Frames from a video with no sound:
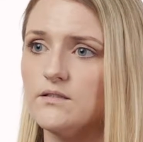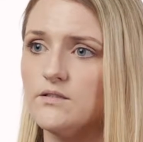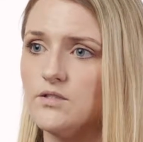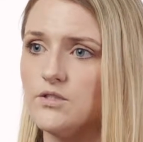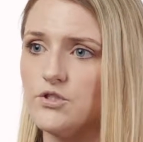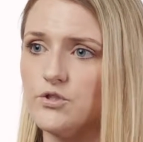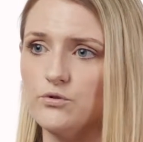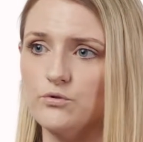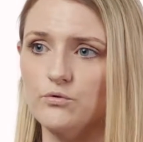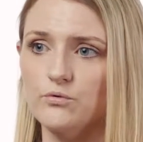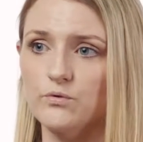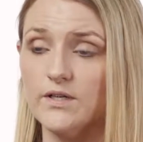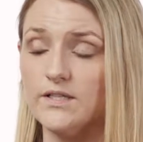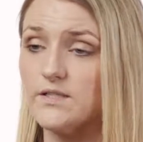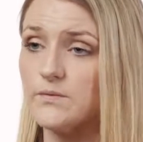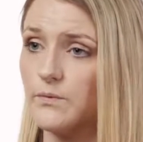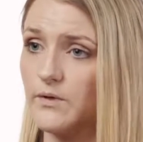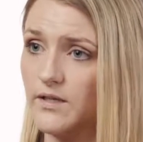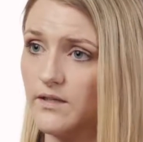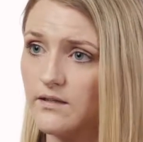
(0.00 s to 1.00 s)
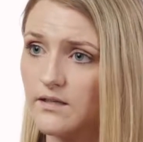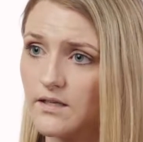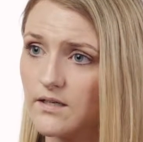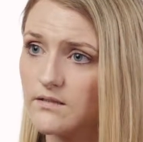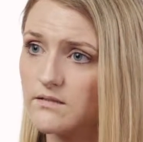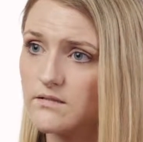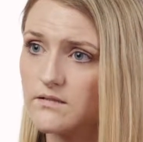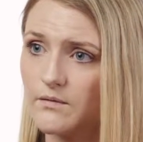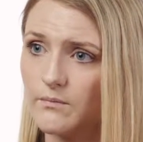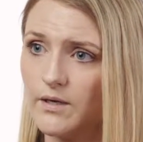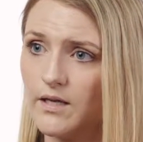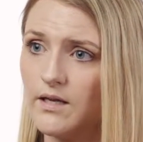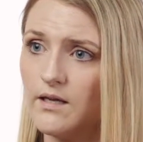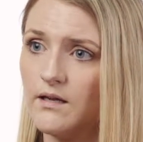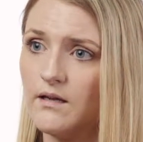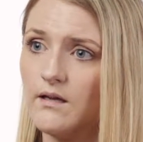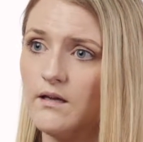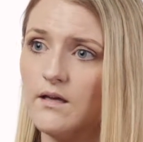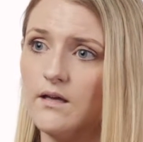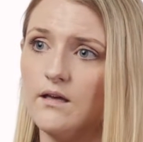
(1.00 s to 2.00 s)
to explain things to
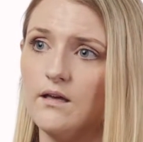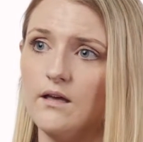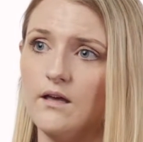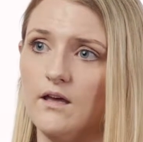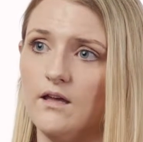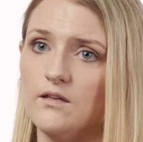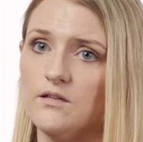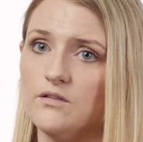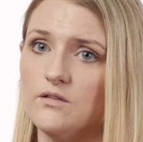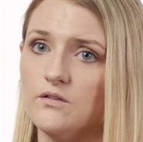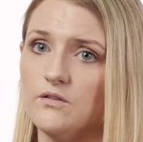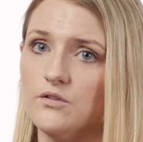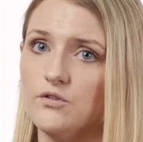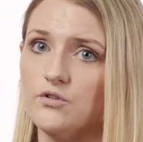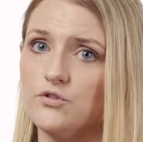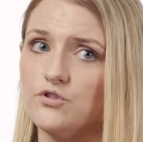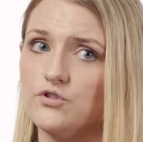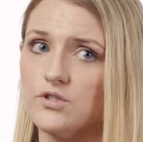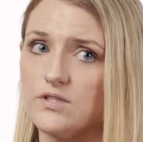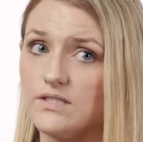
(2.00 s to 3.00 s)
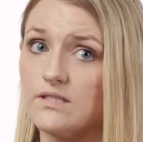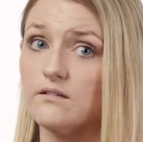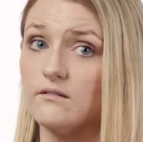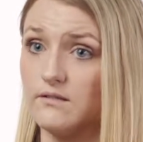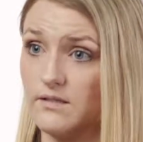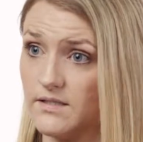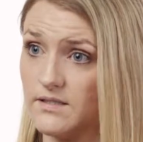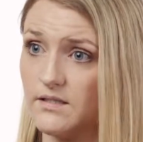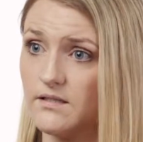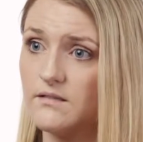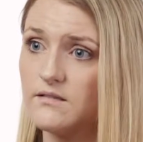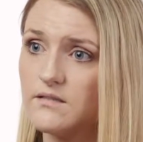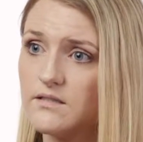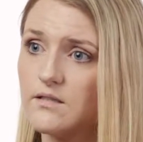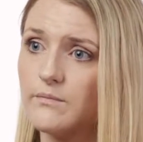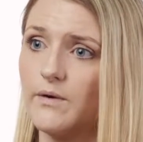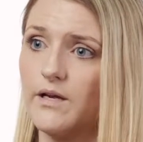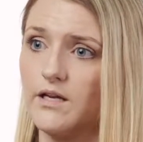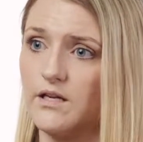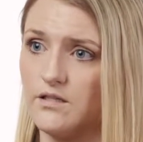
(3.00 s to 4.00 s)
me and just to listen
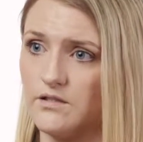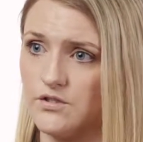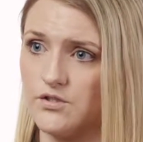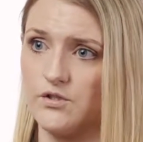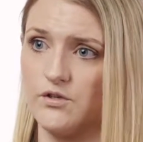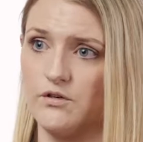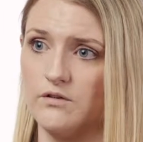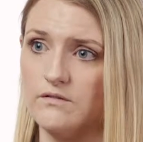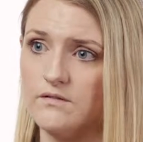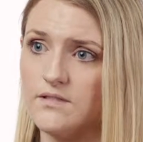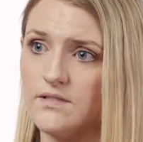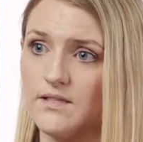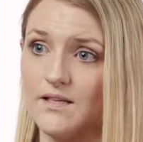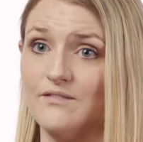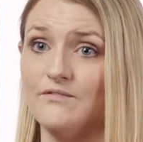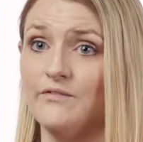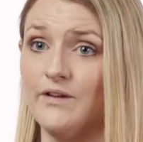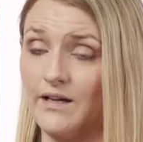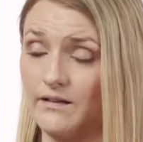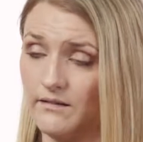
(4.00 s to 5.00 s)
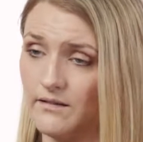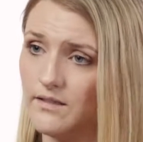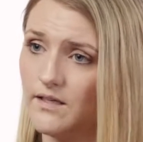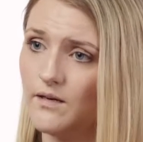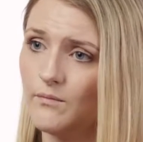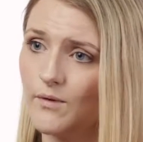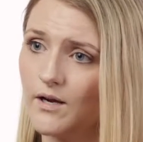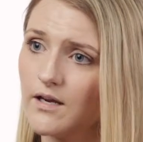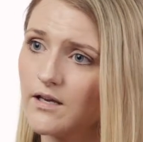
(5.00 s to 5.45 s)
to my concerns and validate my